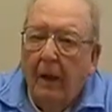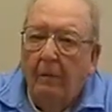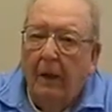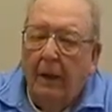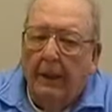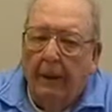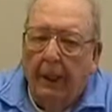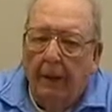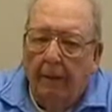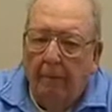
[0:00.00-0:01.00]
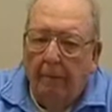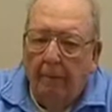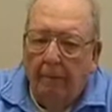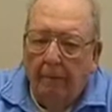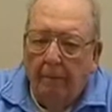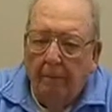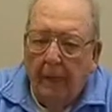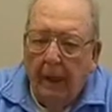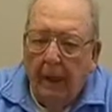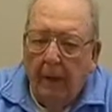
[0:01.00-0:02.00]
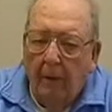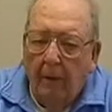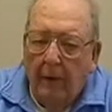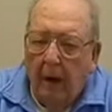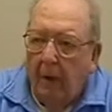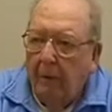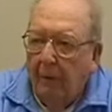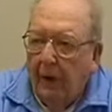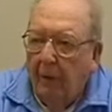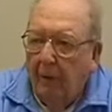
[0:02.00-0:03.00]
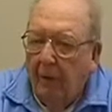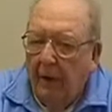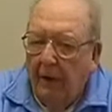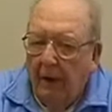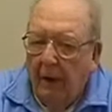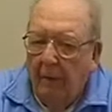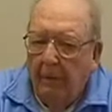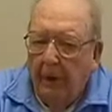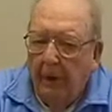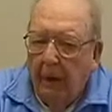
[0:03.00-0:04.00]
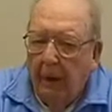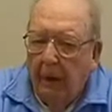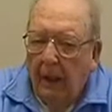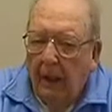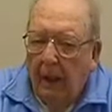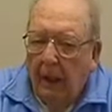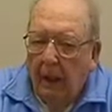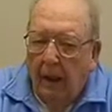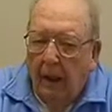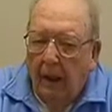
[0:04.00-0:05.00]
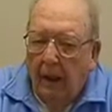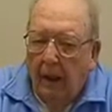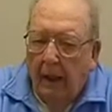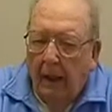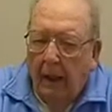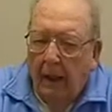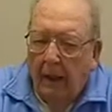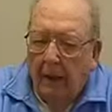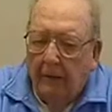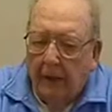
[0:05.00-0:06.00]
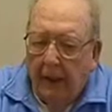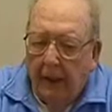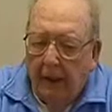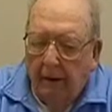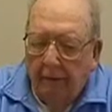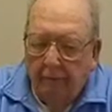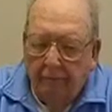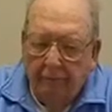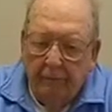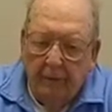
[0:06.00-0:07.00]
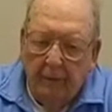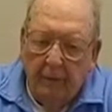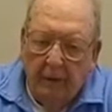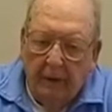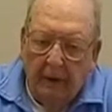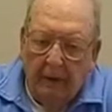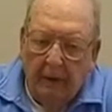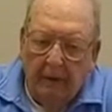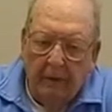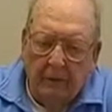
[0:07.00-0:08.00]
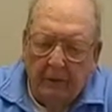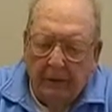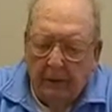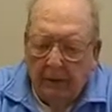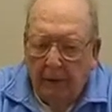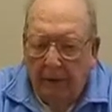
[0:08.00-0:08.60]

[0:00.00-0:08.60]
But uh, uh, we operated with them. Uh, as a, uh, well,